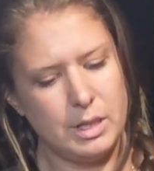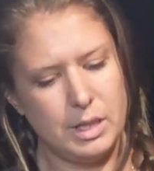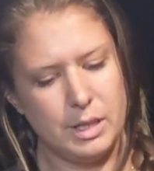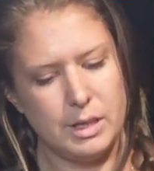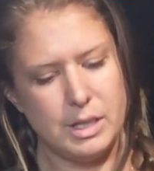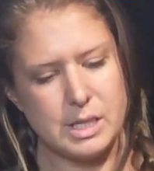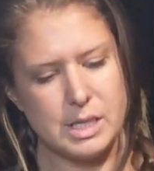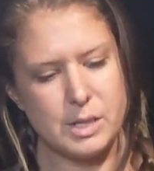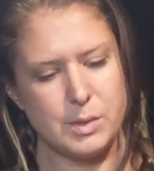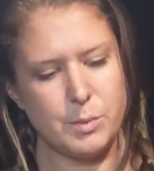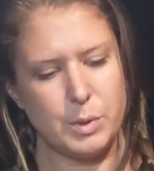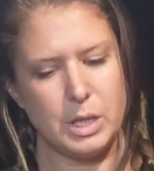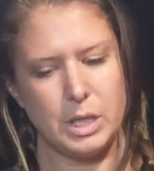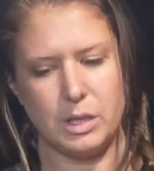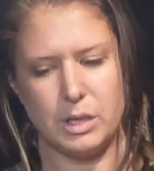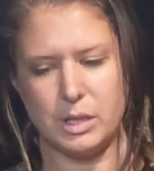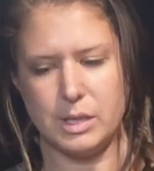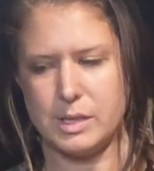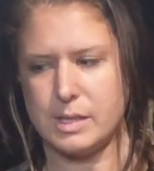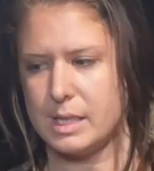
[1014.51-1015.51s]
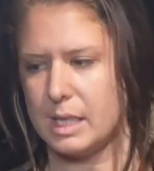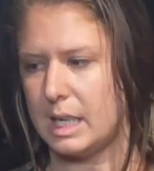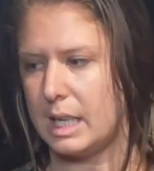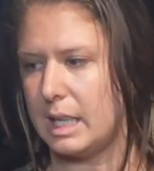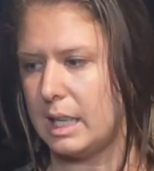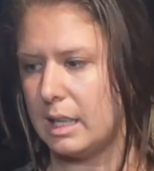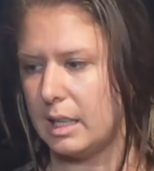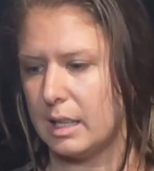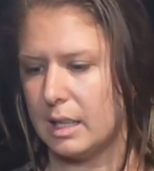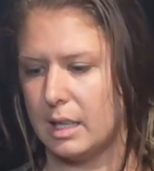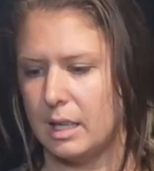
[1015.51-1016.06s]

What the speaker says: This is what it looks like.